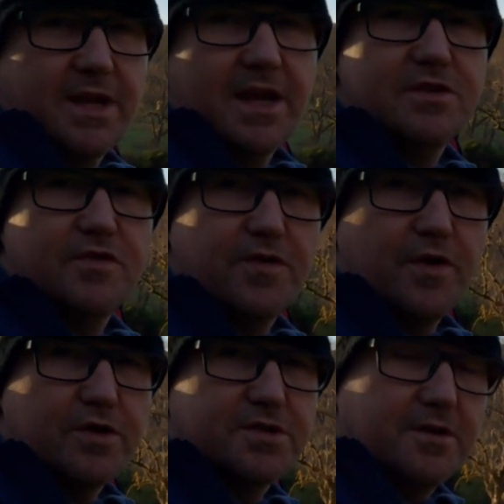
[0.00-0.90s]
nice
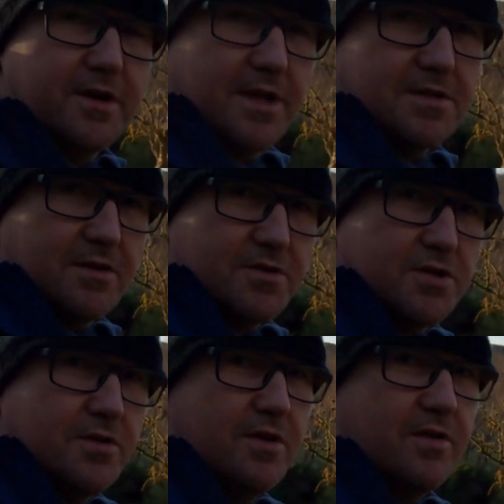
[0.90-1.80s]
frost on it, so I'll
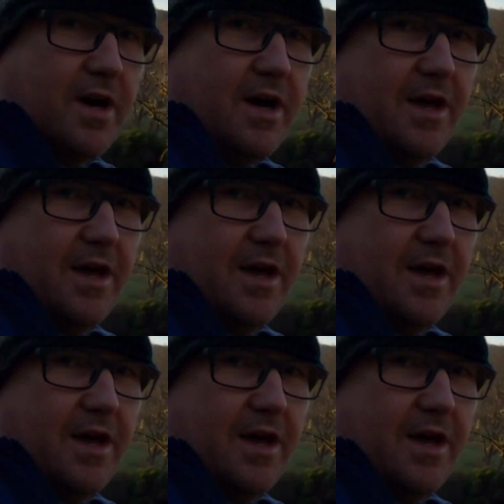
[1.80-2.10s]
show you that